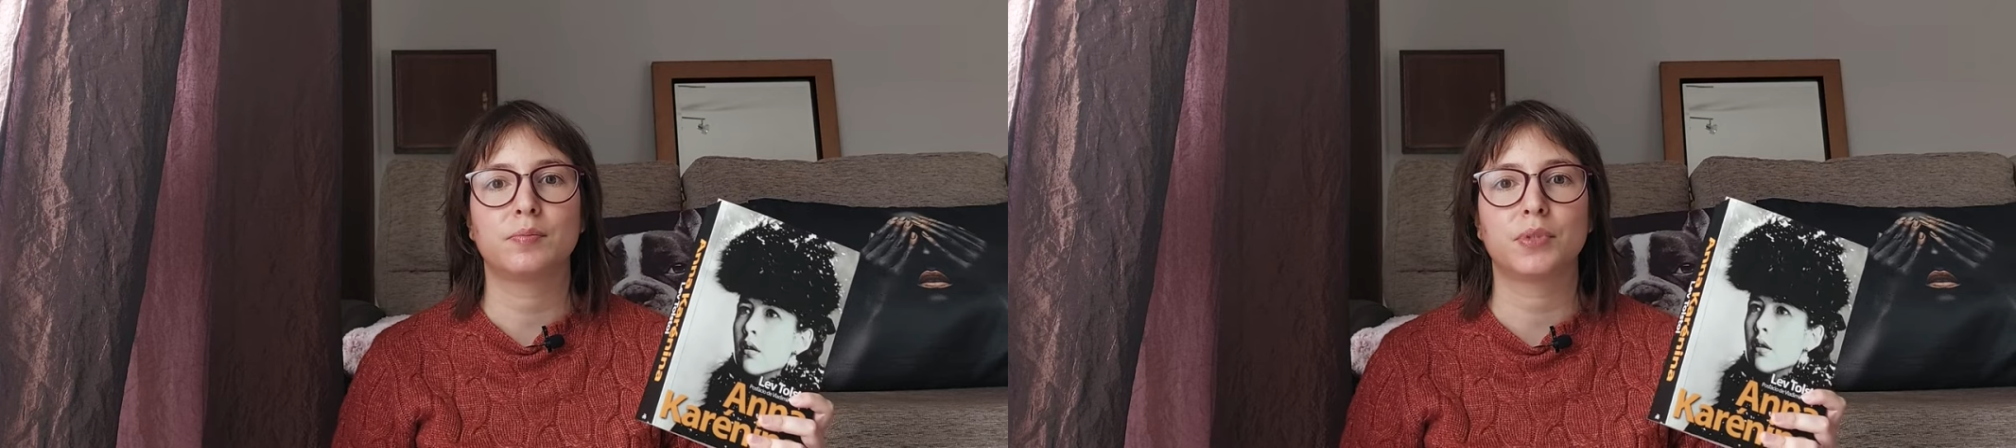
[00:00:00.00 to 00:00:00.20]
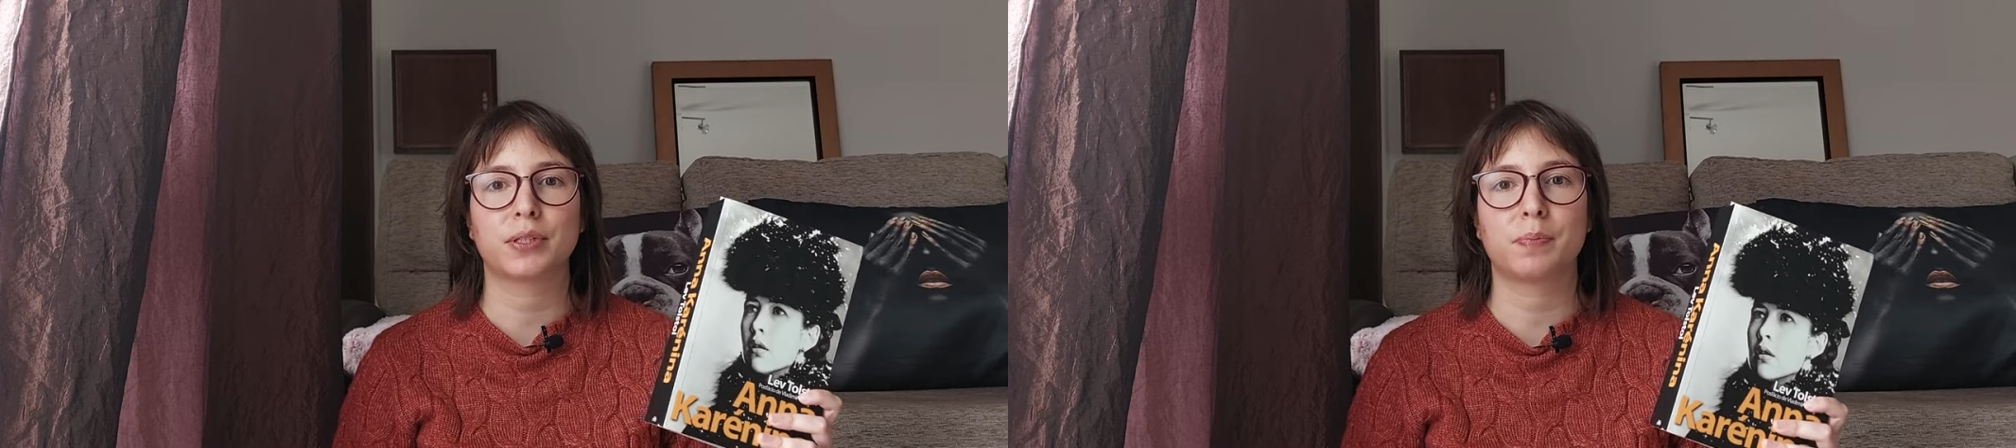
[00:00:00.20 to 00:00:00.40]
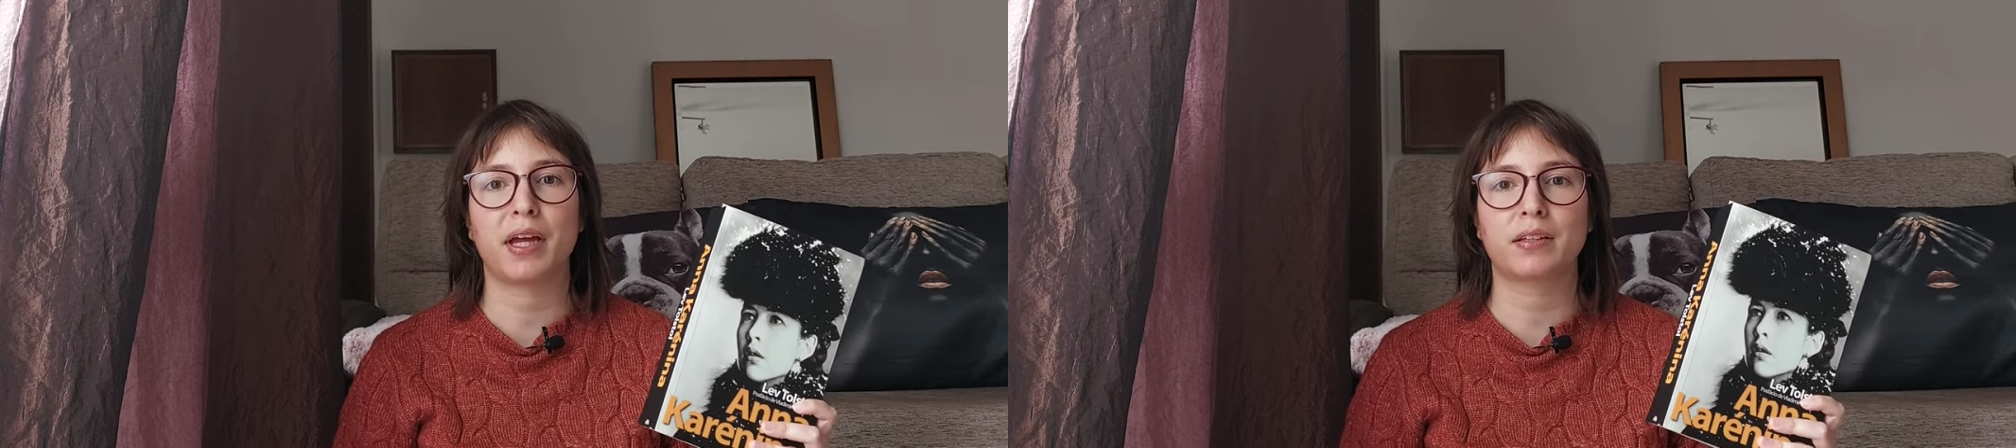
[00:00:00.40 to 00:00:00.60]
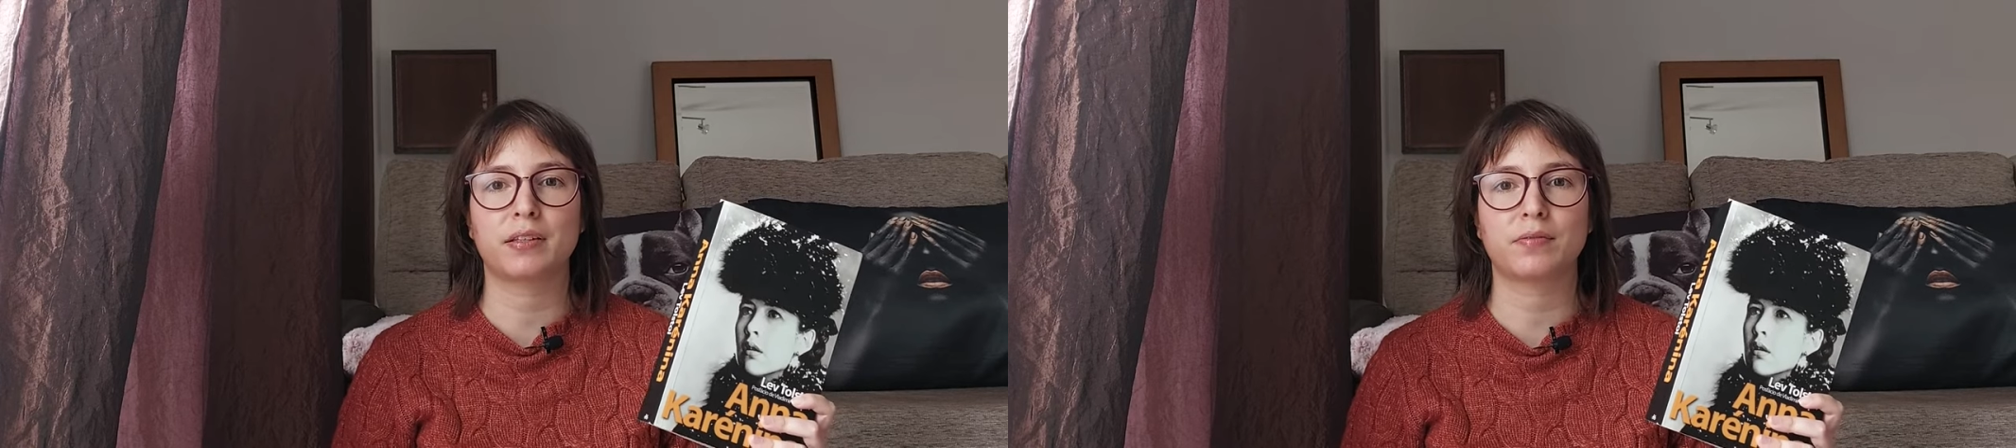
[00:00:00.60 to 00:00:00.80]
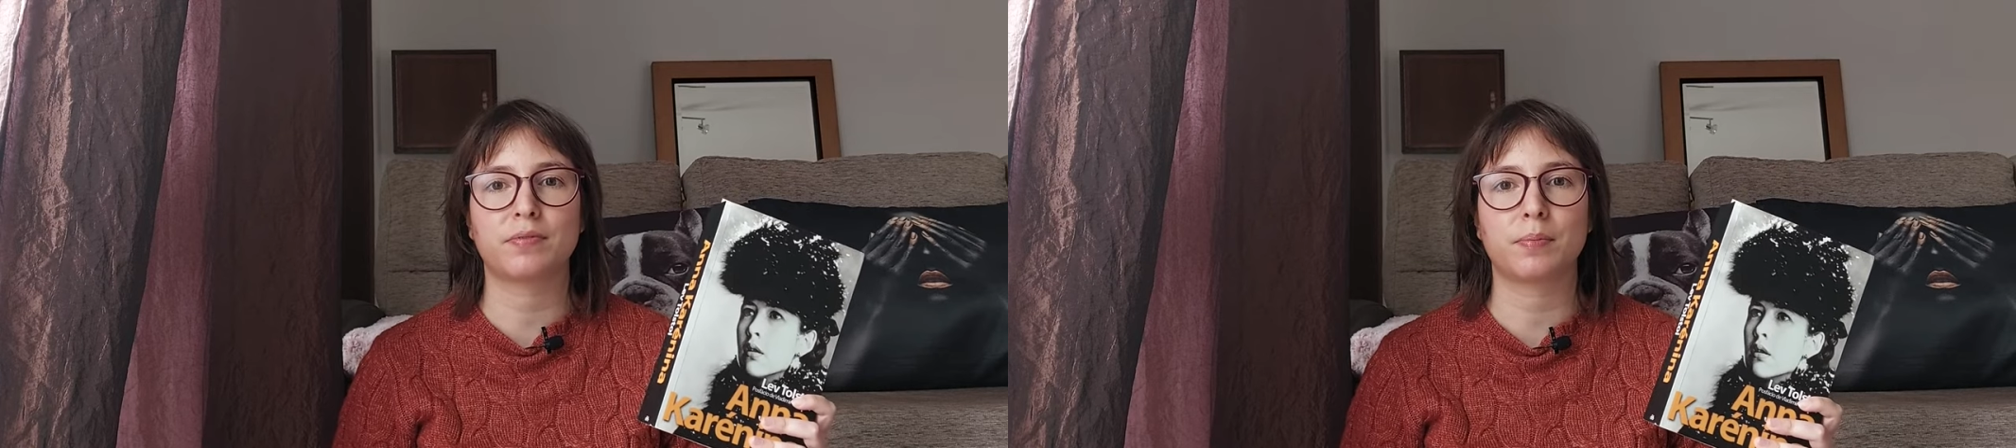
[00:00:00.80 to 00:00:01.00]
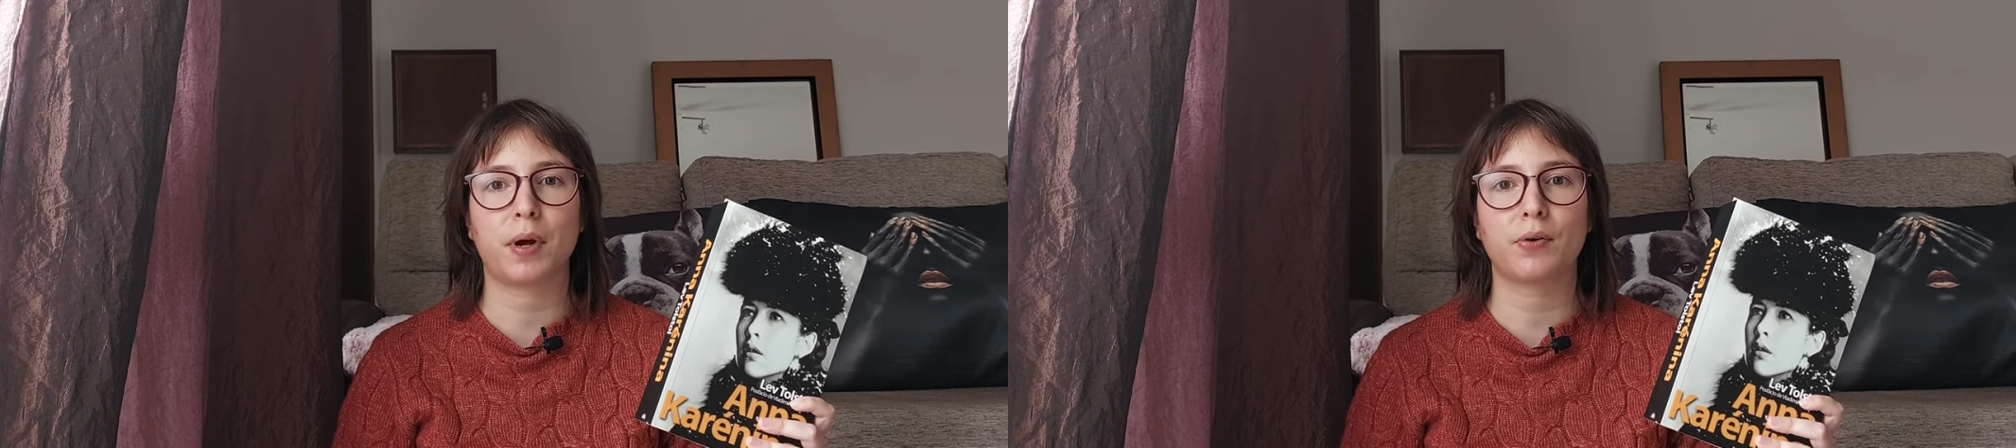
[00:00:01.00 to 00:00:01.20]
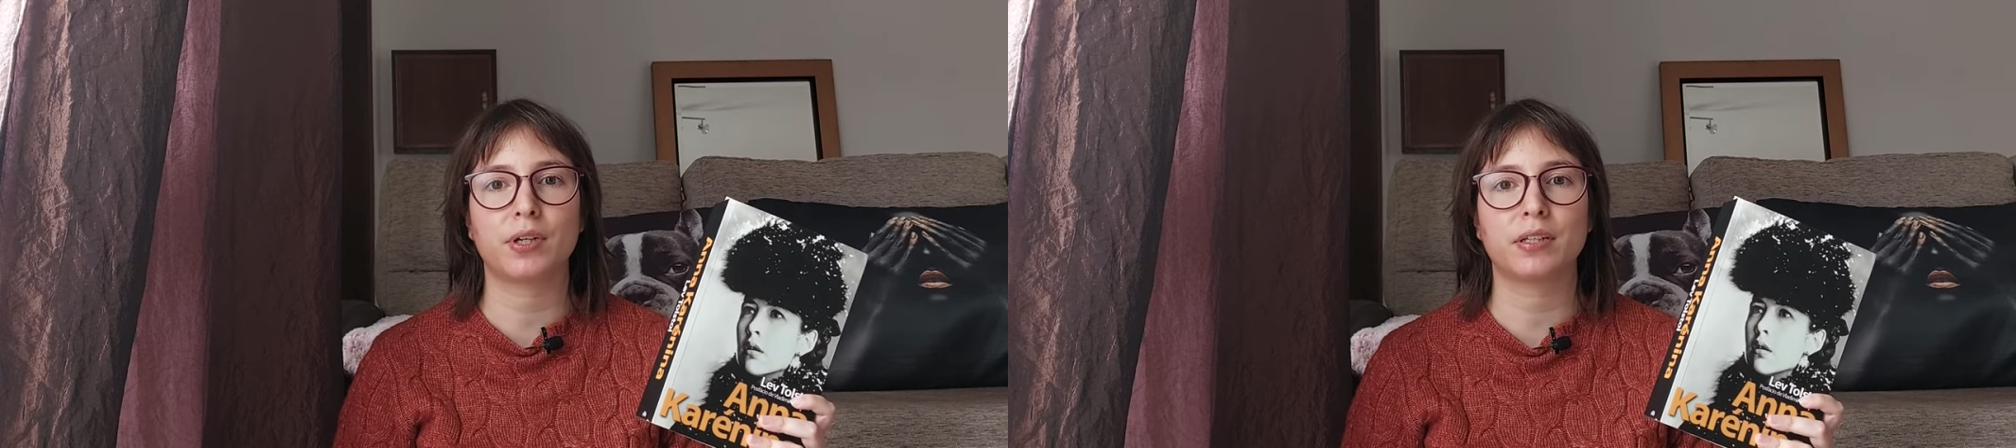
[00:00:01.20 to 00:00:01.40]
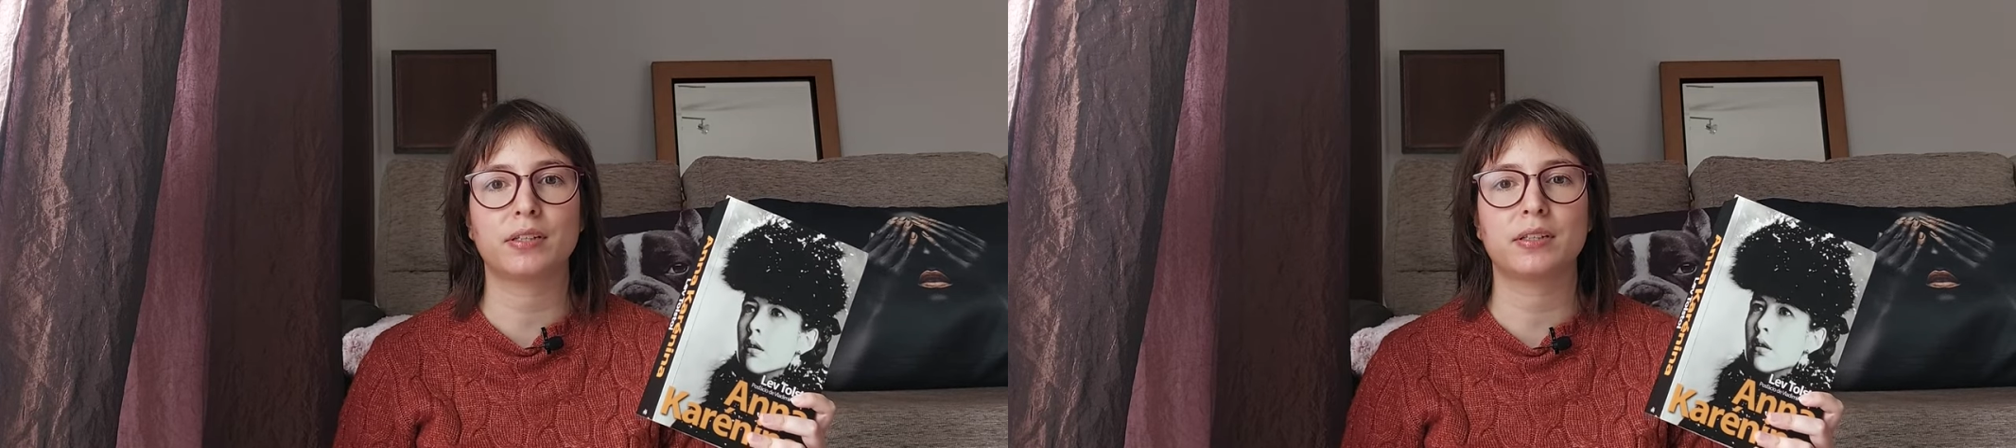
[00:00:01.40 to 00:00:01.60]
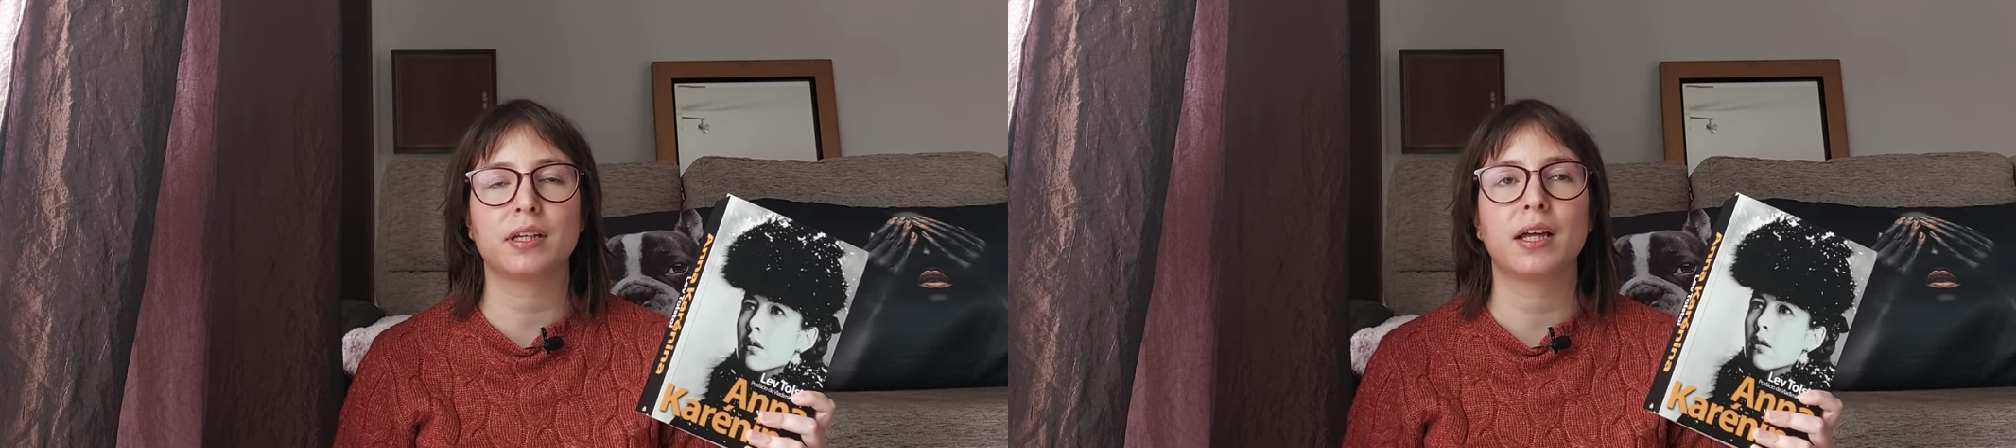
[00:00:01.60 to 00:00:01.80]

perspective about it,